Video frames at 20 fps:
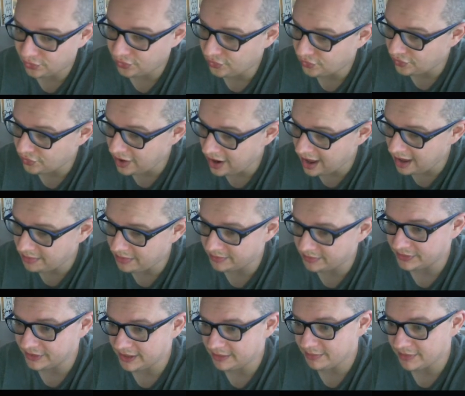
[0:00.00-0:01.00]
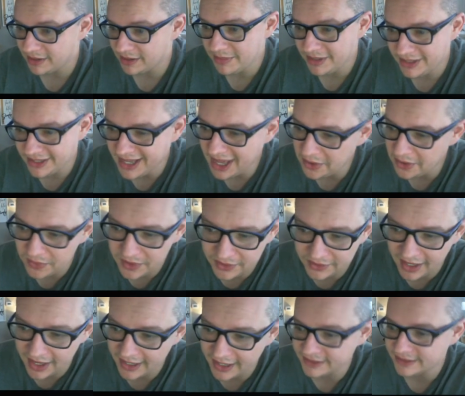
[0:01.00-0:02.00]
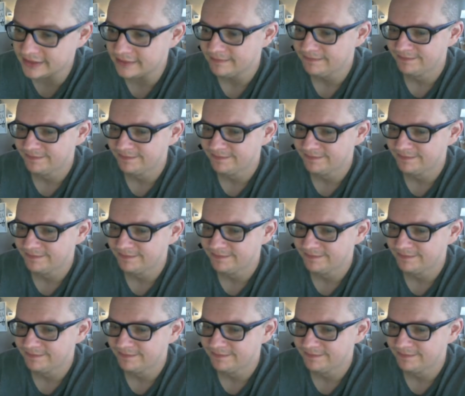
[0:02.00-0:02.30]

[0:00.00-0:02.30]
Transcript: probably. But, I mean, you got to realize,